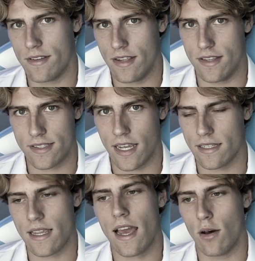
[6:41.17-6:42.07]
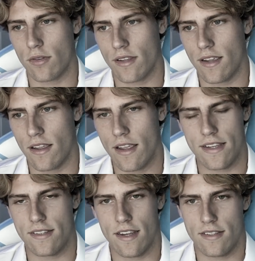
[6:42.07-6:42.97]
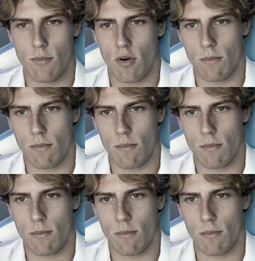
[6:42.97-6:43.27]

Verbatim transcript: in this case, health is is more